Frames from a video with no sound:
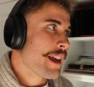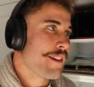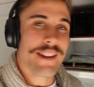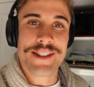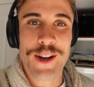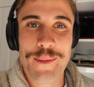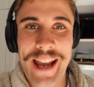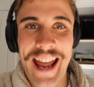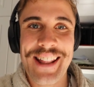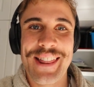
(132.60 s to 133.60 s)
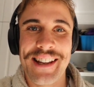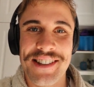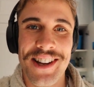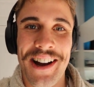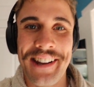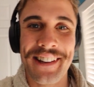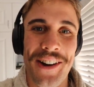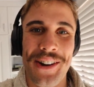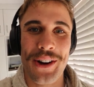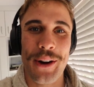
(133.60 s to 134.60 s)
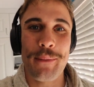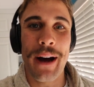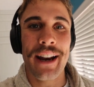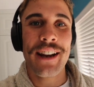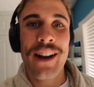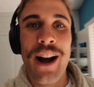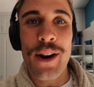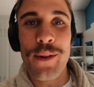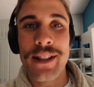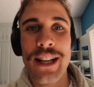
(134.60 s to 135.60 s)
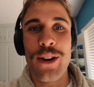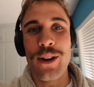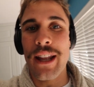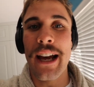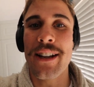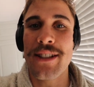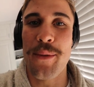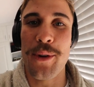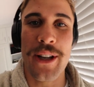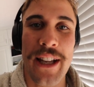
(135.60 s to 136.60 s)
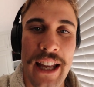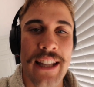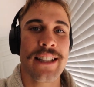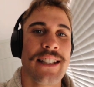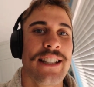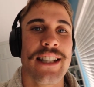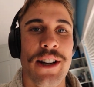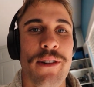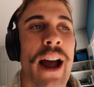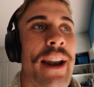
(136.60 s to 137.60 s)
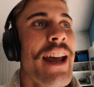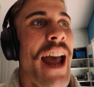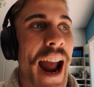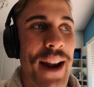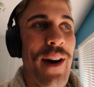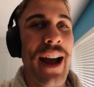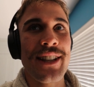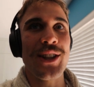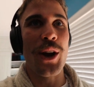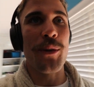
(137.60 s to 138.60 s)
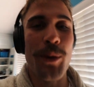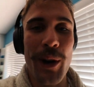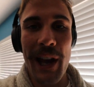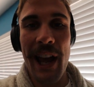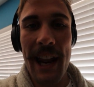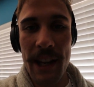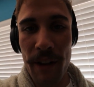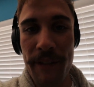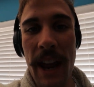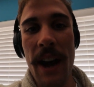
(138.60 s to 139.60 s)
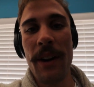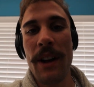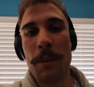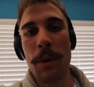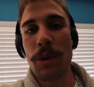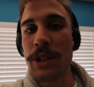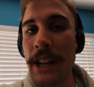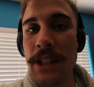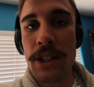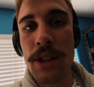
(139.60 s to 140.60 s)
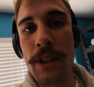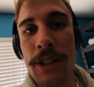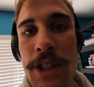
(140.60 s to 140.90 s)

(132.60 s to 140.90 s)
if there's going to be anything exciting going on, but I don't want to tell you that because I want you to stick around. Anyway, so we're heading off now. We'll chat to you soon.